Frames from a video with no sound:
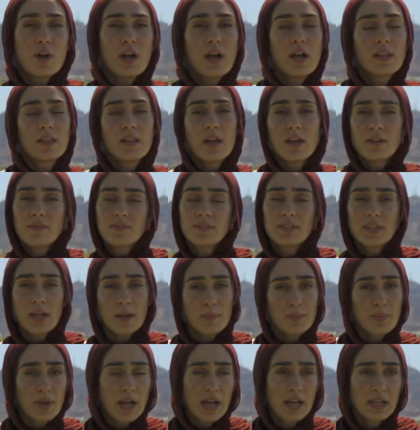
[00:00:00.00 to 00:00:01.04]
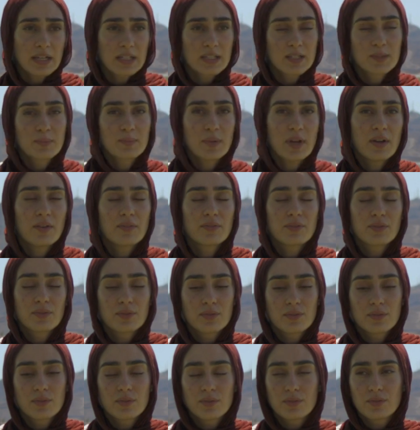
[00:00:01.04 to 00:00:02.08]
a lot of setbacks, but
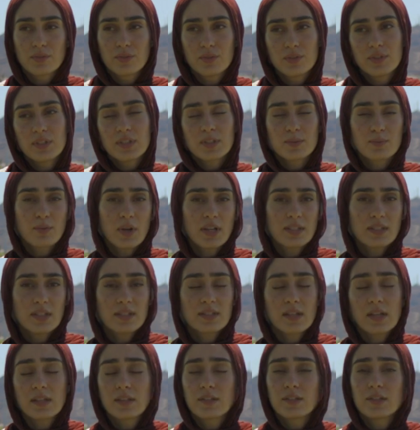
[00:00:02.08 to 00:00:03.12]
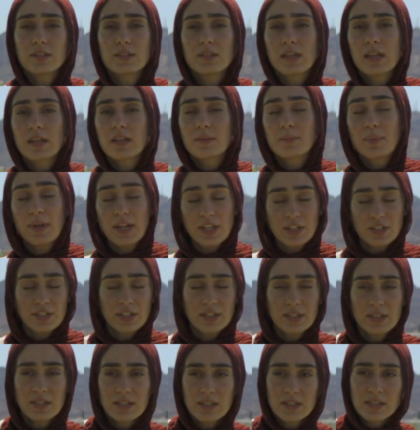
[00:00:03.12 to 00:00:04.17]
through this process I learned like
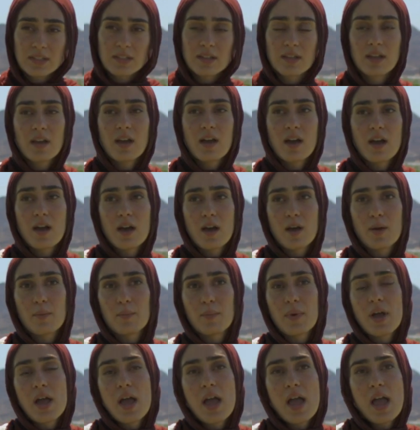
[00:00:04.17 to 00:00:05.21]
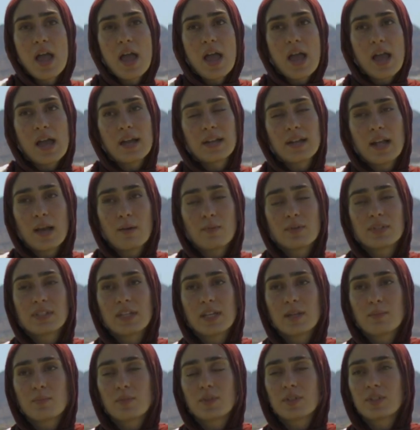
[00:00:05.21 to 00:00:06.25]
patience, and I was
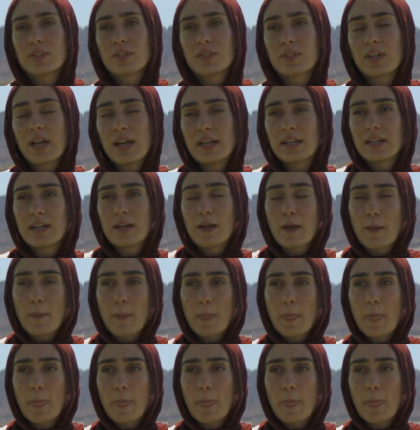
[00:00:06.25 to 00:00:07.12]
able to kind of